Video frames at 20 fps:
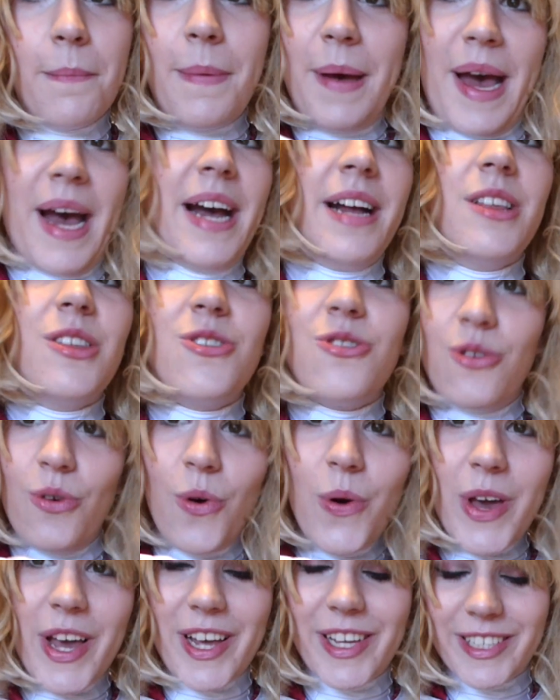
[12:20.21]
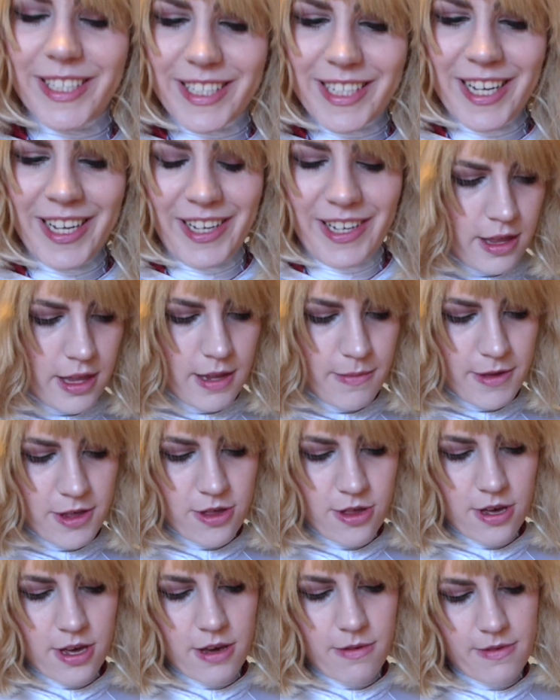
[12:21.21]
bad choice. Let me
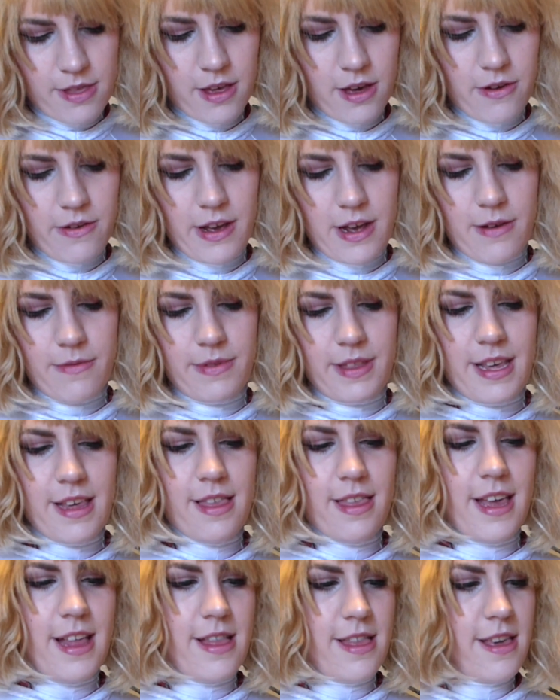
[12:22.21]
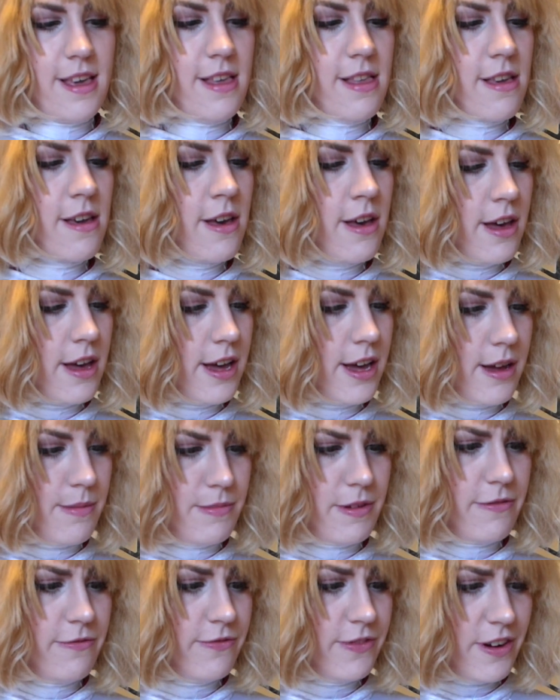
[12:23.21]
show you what's going on with these lenses.
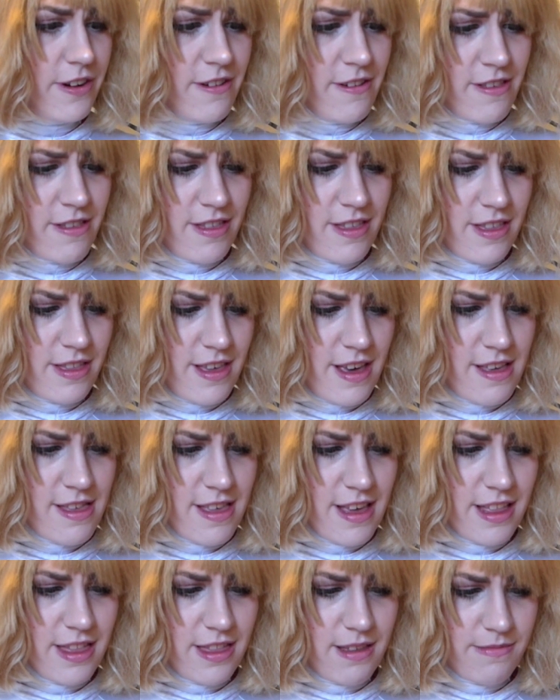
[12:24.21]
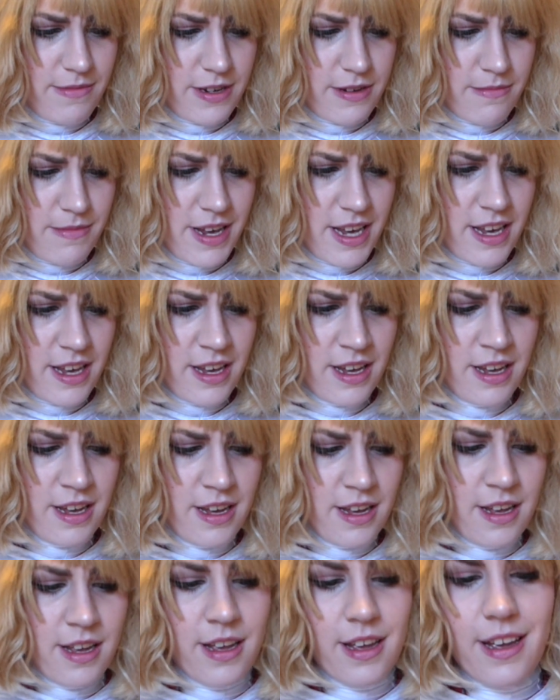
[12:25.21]
First, they sent them to me
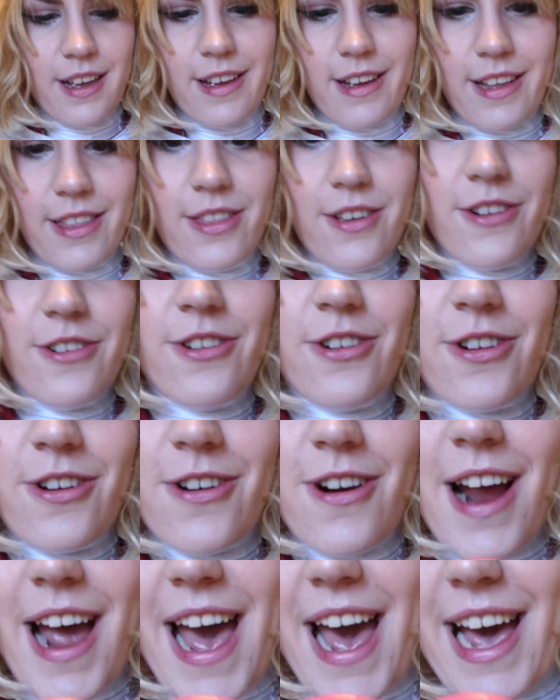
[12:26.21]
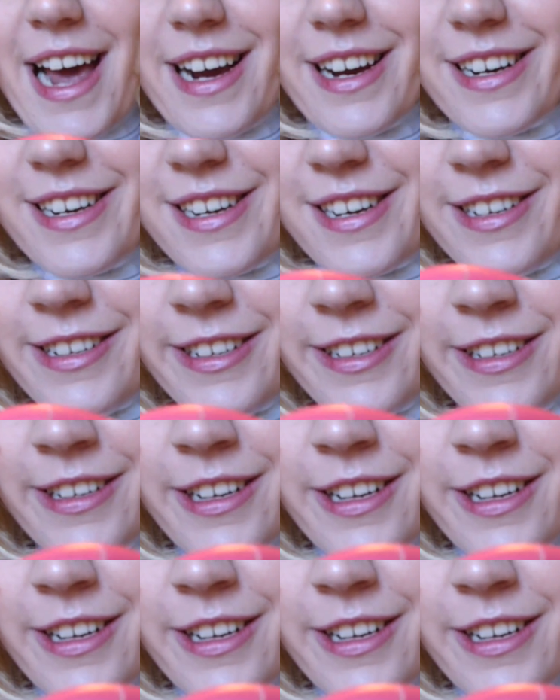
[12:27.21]
and they're cracked,